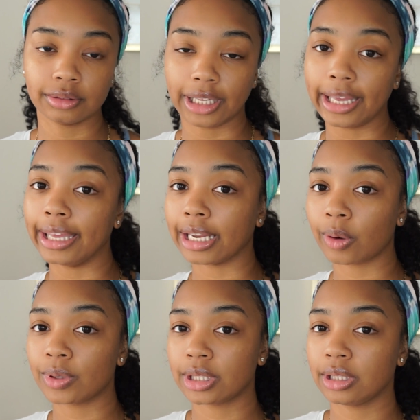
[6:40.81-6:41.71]
and I
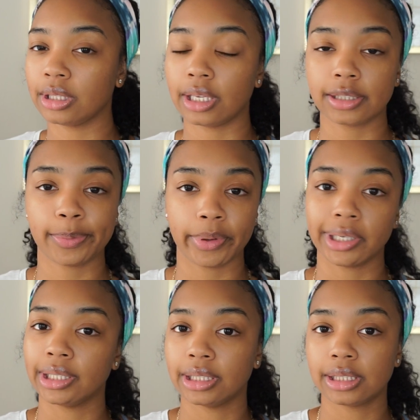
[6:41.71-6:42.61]
wasn't
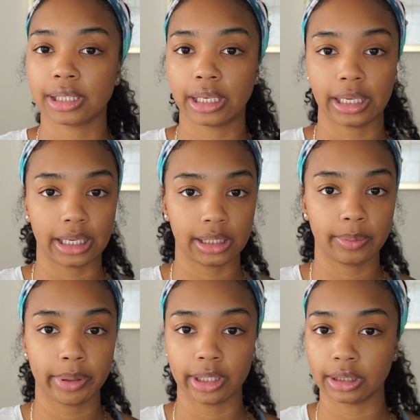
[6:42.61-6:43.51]
experiencing any
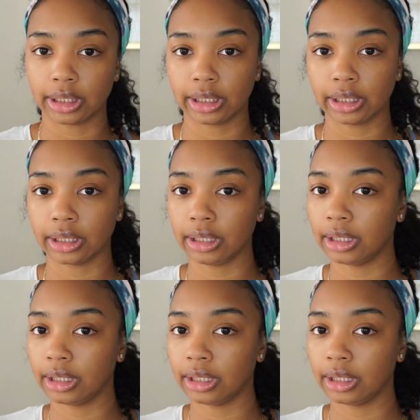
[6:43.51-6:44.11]
peeling,